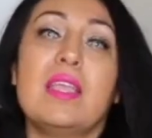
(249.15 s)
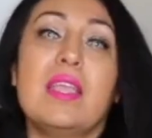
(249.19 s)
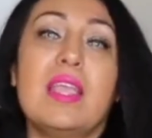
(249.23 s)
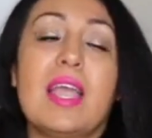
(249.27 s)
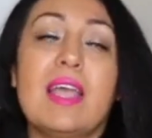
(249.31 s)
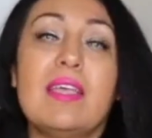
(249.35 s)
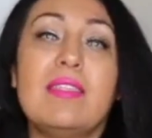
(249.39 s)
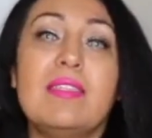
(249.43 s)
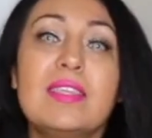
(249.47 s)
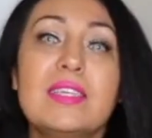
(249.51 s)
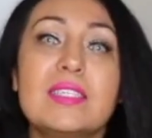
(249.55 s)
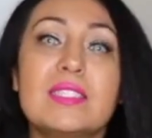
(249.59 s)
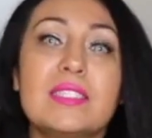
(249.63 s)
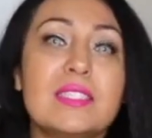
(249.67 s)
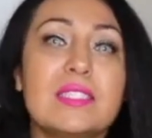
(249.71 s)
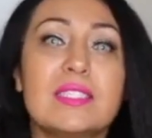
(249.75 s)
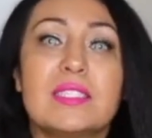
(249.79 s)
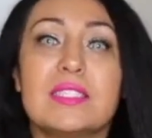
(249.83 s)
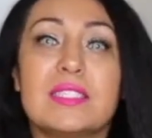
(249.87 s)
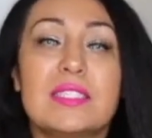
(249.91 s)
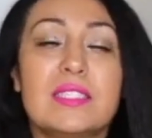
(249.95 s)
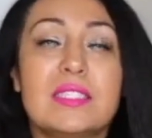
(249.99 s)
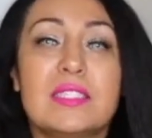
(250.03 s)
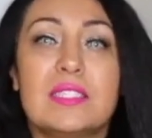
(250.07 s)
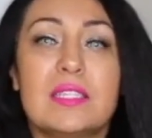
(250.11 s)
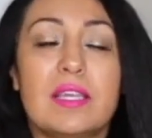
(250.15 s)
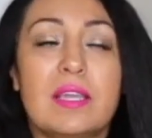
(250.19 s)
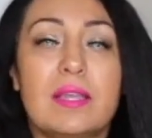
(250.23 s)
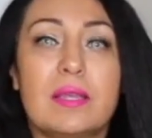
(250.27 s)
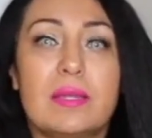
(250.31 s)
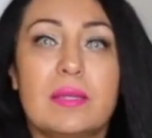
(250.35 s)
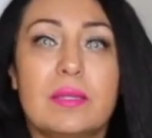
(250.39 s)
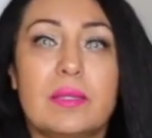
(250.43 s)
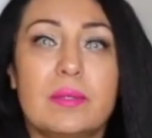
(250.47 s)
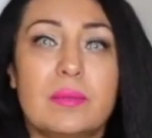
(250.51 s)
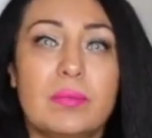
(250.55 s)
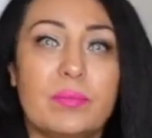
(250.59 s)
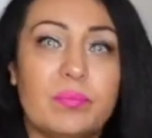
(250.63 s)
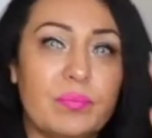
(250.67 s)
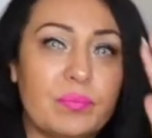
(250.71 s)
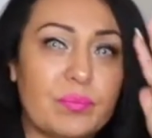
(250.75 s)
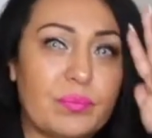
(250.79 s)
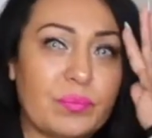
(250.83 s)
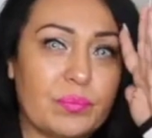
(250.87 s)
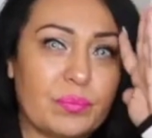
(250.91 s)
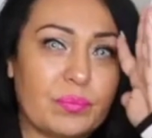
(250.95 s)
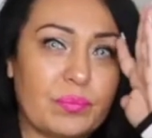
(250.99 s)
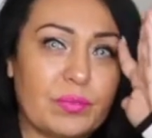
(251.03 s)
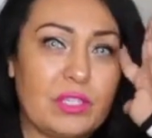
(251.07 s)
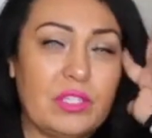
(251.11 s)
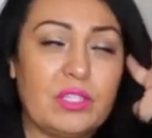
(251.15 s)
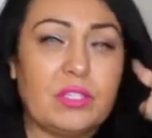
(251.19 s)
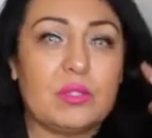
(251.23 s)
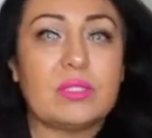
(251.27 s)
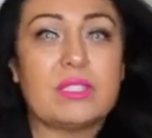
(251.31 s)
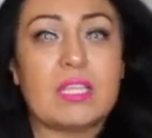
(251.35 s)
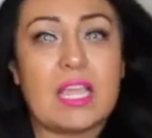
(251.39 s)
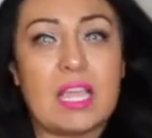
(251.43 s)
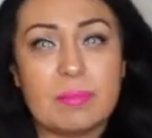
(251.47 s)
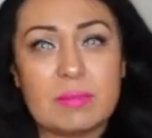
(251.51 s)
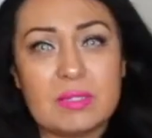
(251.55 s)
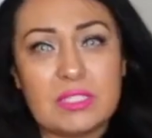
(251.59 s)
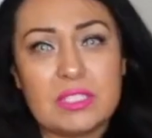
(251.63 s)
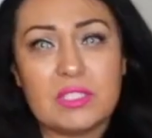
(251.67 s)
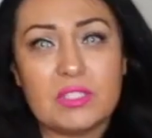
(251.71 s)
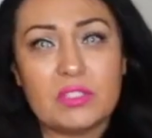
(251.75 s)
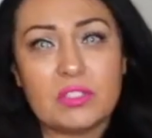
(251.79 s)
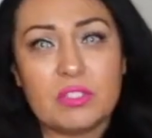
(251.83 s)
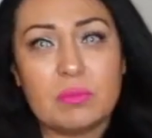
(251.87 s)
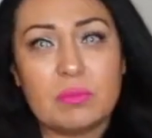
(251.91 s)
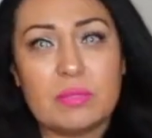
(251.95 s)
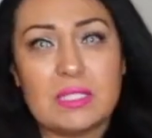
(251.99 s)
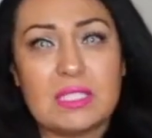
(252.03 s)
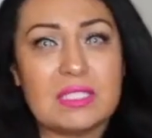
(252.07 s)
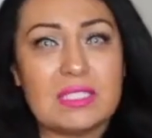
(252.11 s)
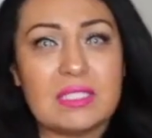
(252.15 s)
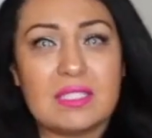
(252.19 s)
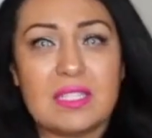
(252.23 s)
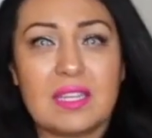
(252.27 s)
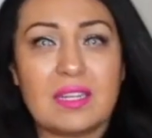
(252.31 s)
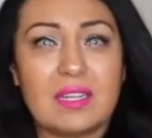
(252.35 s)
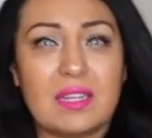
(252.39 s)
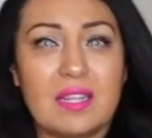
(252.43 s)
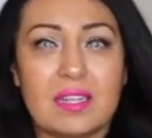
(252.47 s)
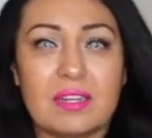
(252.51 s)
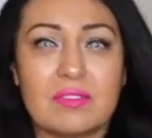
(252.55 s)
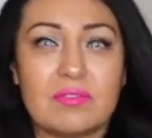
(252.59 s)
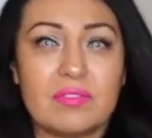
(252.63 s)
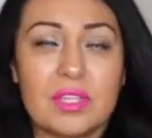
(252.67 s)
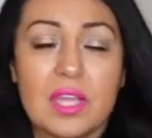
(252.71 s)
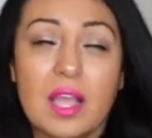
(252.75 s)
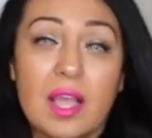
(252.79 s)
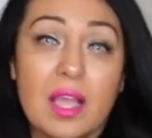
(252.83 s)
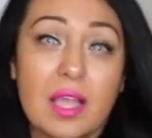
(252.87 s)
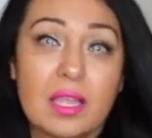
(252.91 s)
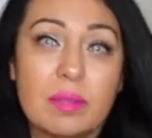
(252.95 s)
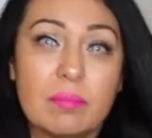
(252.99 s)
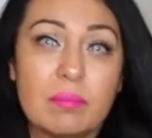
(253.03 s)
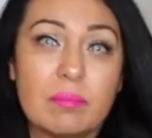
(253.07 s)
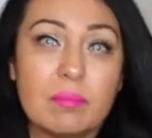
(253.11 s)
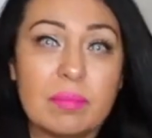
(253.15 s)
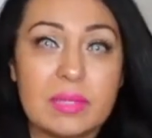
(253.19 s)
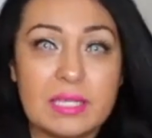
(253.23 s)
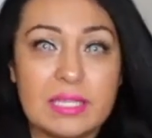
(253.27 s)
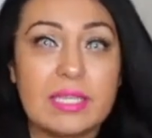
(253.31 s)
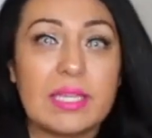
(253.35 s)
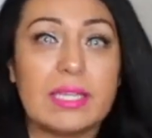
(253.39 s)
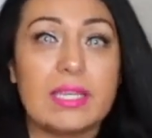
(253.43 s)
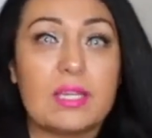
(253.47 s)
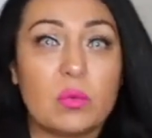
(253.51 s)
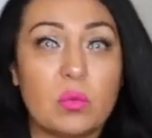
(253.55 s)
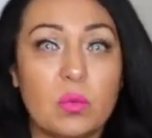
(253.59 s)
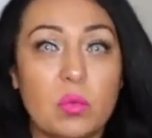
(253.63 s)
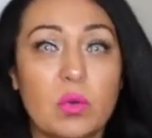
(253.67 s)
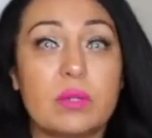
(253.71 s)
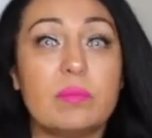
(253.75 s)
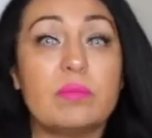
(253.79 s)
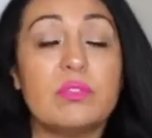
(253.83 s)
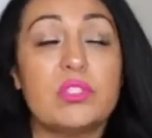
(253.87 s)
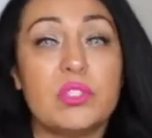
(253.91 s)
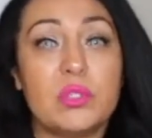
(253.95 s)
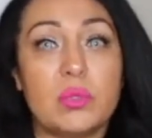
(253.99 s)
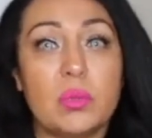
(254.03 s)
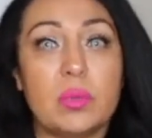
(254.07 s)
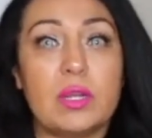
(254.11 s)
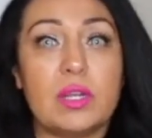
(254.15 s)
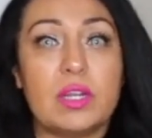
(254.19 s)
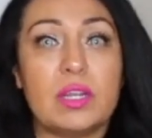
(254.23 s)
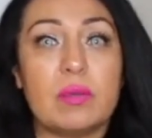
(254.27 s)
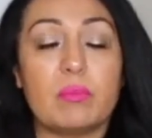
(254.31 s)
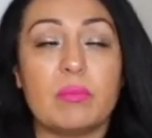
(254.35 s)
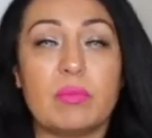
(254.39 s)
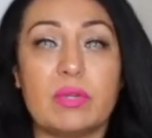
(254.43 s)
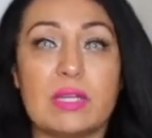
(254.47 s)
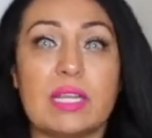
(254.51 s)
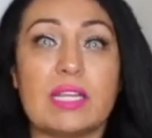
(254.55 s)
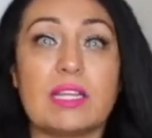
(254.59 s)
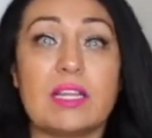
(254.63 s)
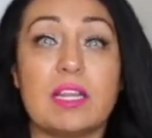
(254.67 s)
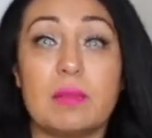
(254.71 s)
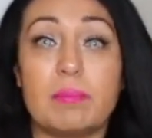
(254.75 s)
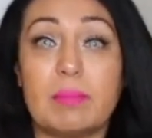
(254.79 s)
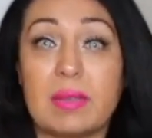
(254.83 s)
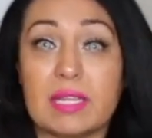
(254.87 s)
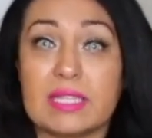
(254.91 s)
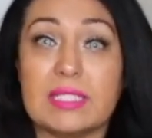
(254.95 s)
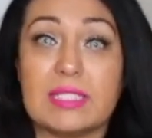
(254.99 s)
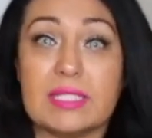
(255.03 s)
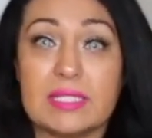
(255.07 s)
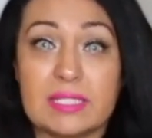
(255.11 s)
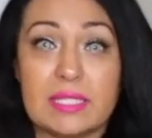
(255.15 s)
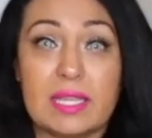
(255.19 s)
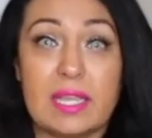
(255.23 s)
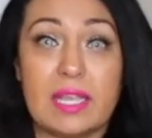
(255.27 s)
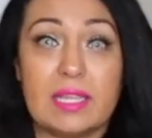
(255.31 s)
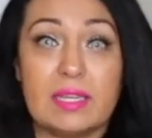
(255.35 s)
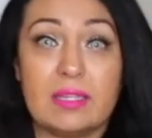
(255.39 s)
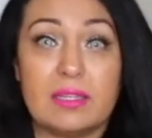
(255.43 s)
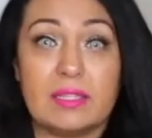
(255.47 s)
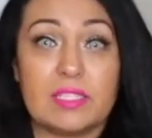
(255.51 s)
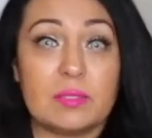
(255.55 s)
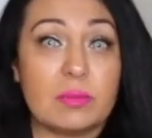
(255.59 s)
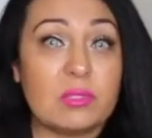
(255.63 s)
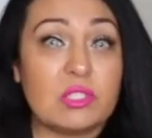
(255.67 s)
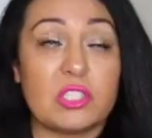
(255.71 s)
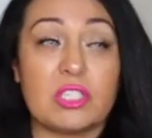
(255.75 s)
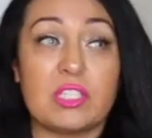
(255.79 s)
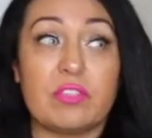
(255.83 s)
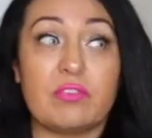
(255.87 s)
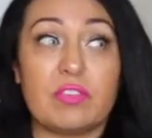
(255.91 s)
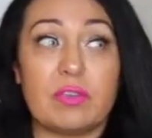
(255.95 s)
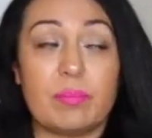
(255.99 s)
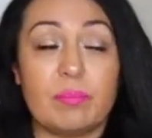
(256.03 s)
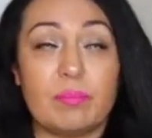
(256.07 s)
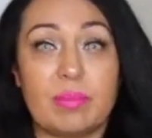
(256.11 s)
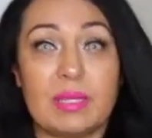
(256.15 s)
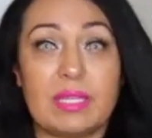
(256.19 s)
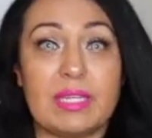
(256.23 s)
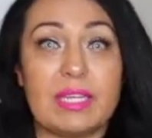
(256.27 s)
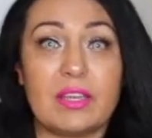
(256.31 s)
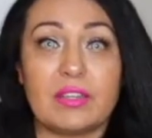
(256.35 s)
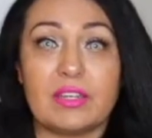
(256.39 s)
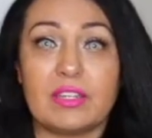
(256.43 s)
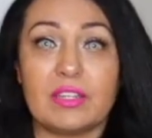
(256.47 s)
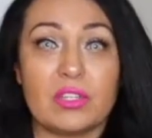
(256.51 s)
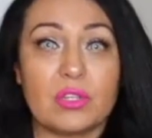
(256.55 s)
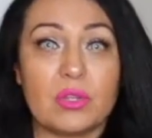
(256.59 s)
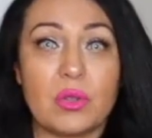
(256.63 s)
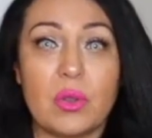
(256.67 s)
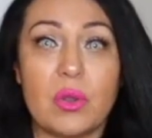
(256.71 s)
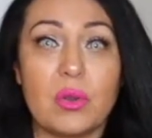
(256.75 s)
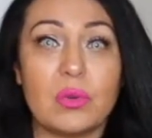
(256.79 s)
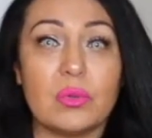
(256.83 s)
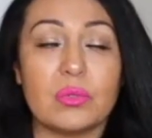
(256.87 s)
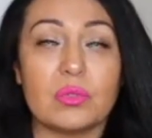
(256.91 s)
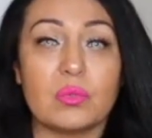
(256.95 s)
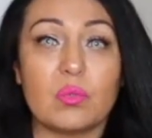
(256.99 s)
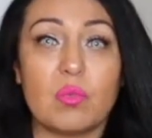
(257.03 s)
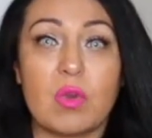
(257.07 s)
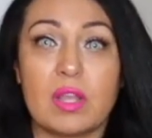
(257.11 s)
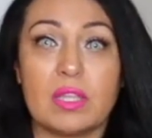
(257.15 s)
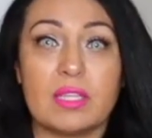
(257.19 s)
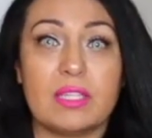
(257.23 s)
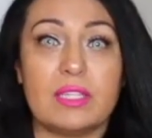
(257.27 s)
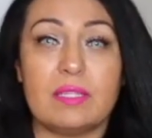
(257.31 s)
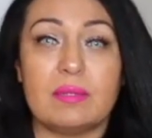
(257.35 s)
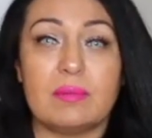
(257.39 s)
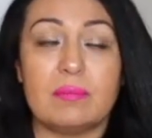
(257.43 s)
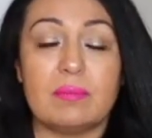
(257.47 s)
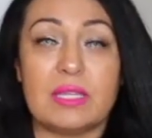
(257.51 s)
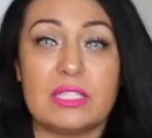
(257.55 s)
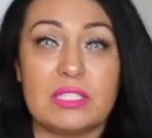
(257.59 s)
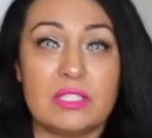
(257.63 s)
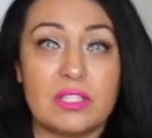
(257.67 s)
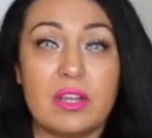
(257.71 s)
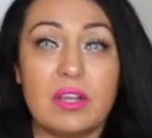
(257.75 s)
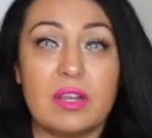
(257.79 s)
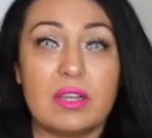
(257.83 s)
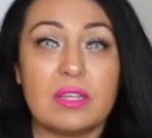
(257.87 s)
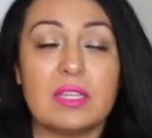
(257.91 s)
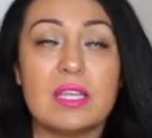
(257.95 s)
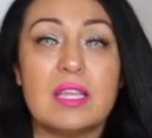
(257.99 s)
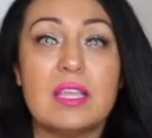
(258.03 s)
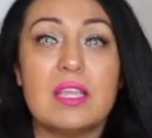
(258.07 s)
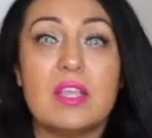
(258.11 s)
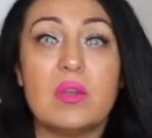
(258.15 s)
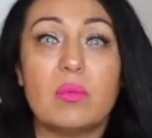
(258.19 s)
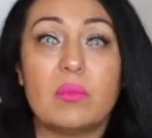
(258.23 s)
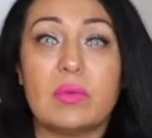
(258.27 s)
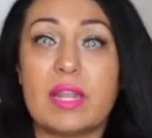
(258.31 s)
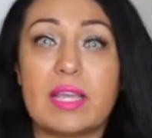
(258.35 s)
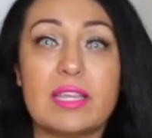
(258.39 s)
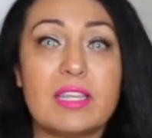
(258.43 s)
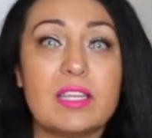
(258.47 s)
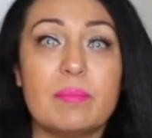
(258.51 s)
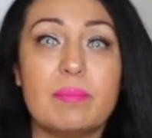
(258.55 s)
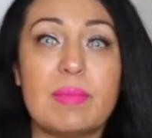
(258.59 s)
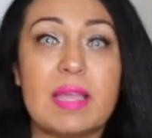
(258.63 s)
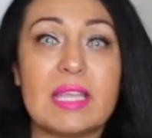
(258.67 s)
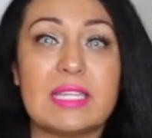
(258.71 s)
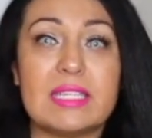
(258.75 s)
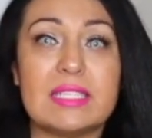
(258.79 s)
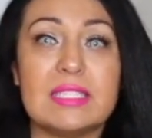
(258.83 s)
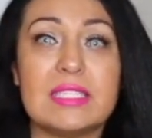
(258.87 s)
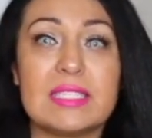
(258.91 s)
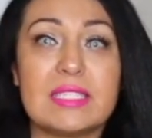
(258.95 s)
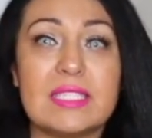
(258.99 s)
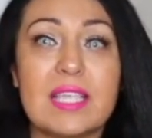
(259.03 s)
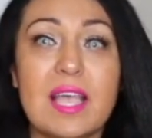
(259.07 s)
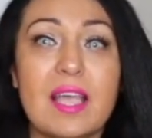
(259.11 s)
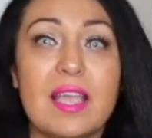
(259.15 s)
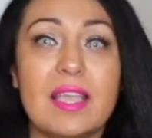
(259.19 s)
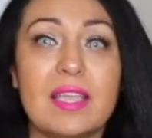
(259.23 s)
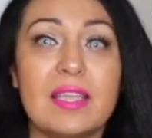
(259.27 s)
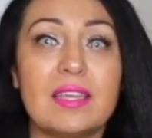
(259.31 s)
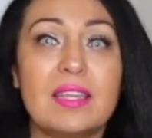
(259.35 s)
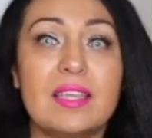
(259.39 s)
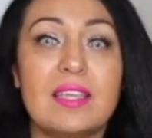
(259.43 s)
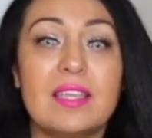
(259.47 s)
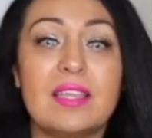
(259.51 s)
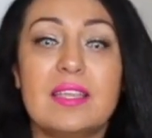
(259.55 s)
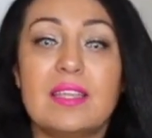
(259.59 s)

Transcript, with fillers: And this isn't, um, you know, time consuming. It's not a lot of time, but yet it warms you up. When I come back inside, especially from being out in the cold, walking my dog, when I come back inside,